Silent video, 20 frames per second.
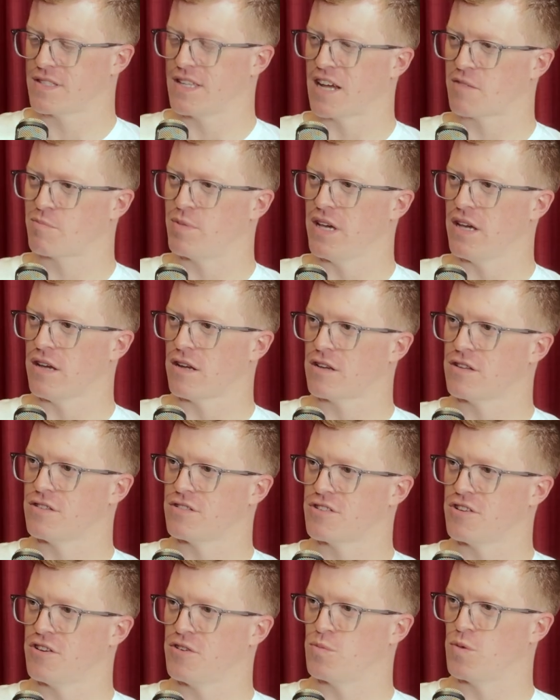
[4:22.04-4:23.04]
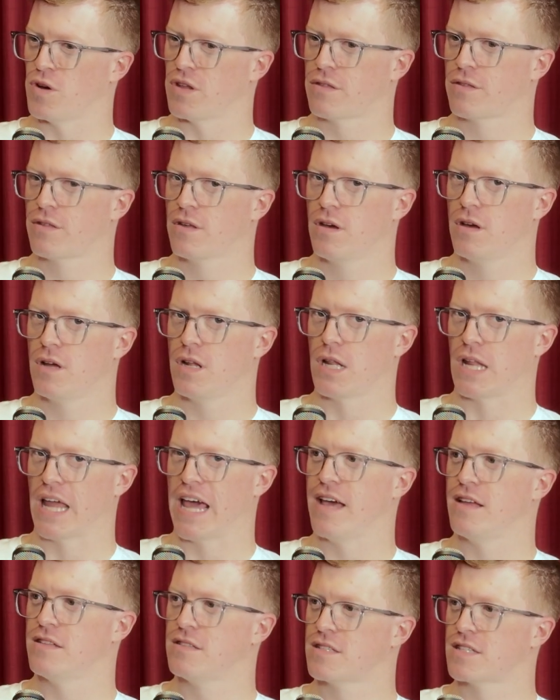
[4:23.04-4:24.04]
deck being concerned with
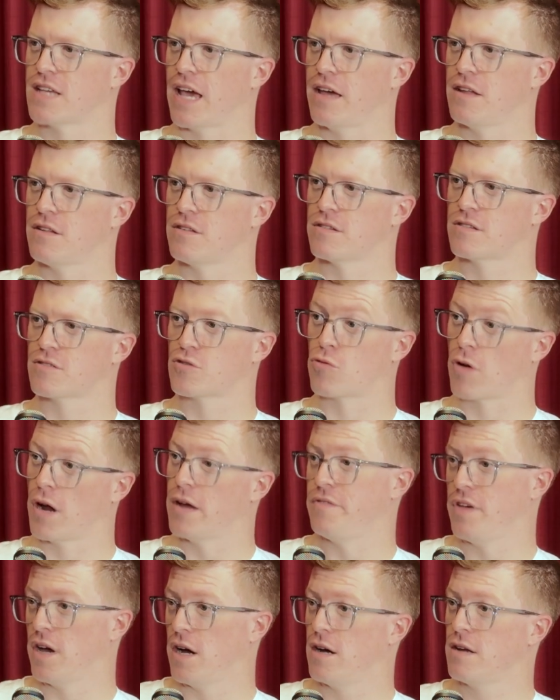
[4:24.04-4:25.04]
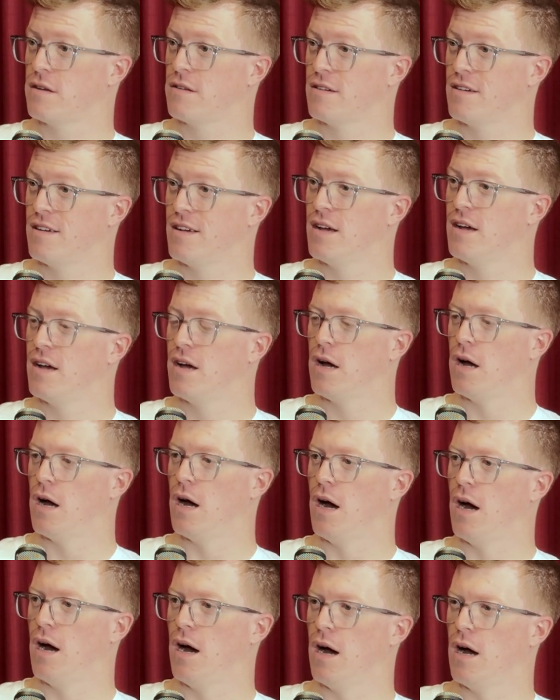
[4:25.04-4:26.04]
lands and graveyard,
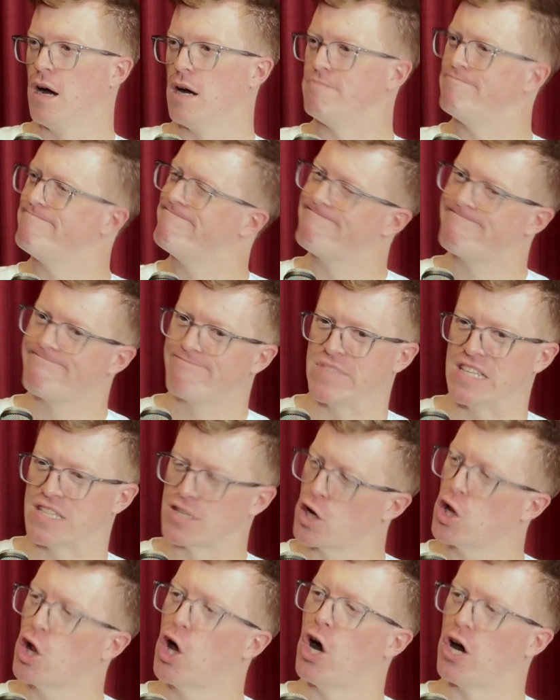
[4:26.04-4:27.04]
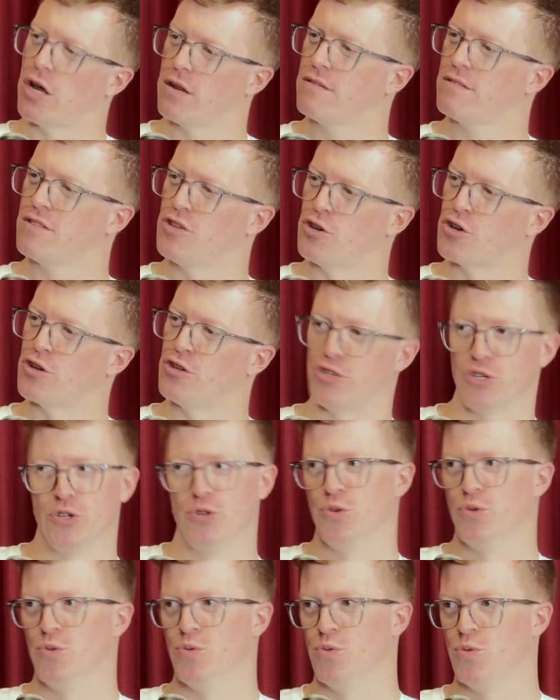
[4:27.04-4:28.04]
there's a lot.
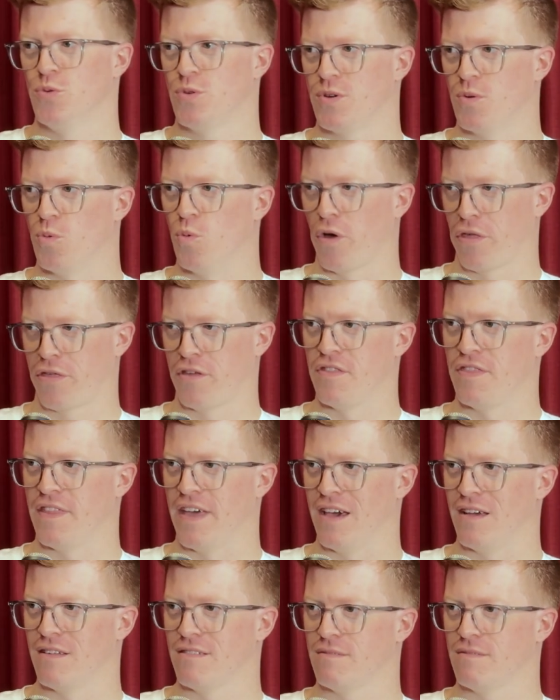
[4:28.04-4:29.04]
You can do within that